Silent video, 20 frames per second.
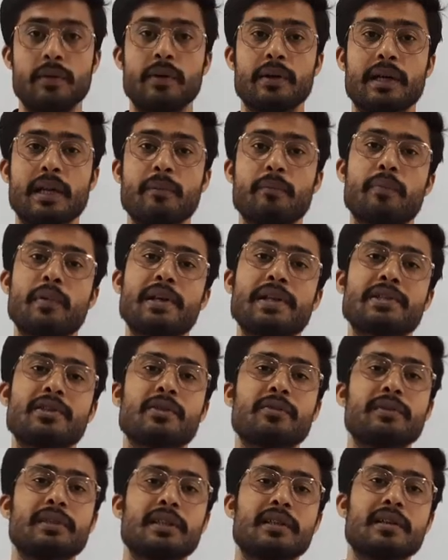
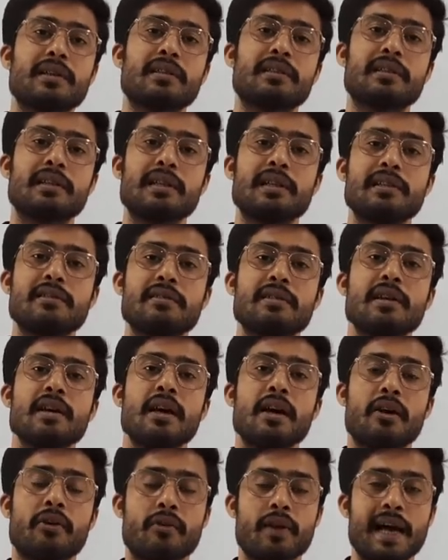temperature of the earth is
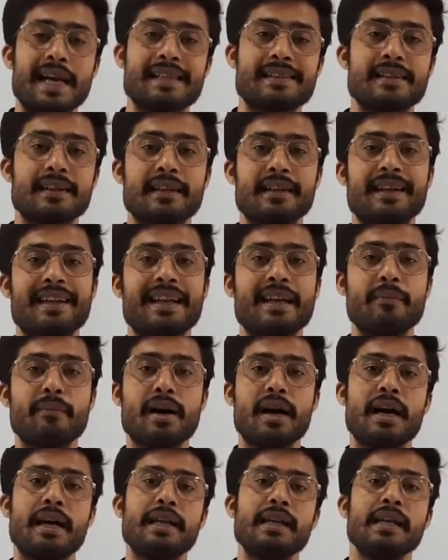rising day
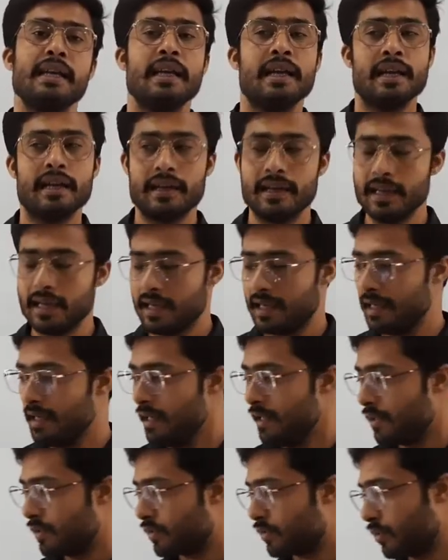by
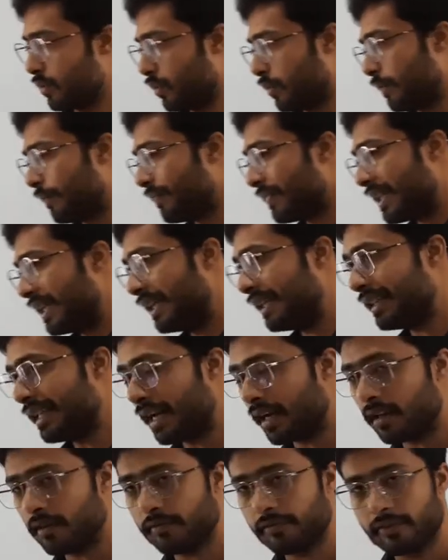day. So, in
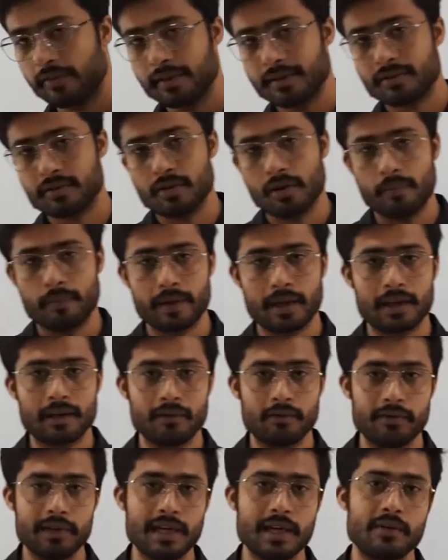that the first topic
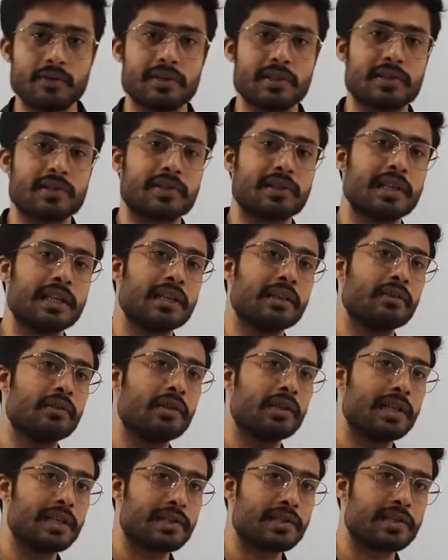we have just seen
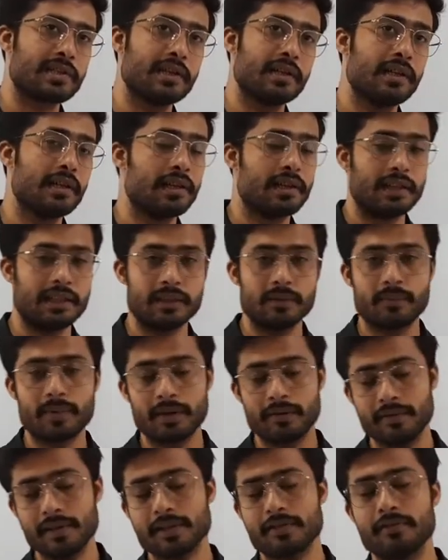yesterday in the
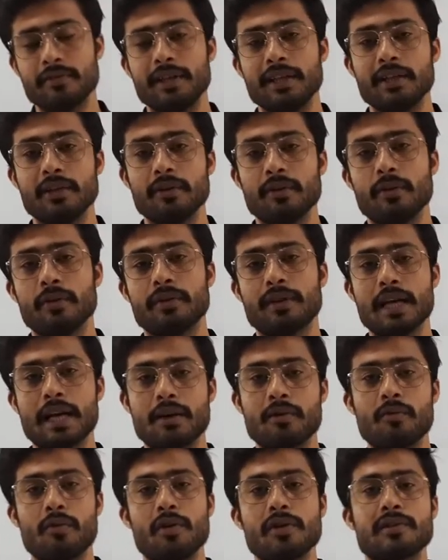previous video,
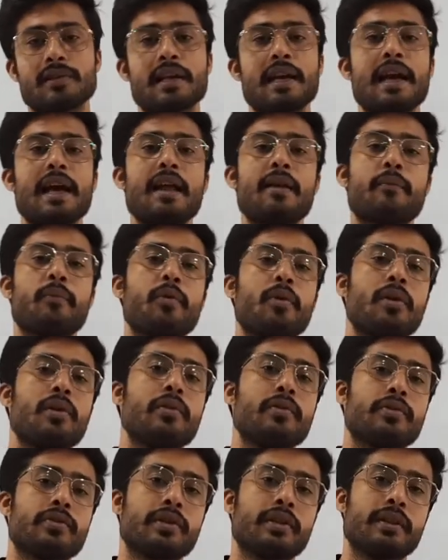that was air
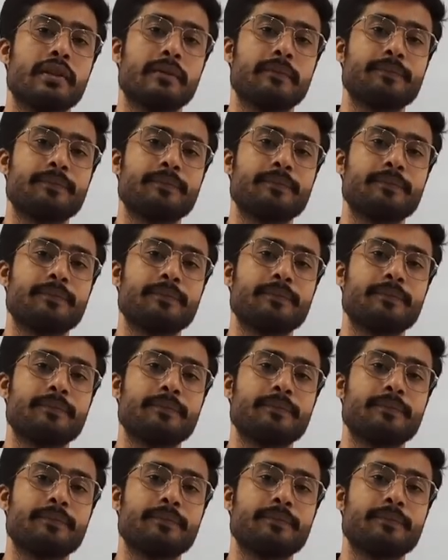pollution.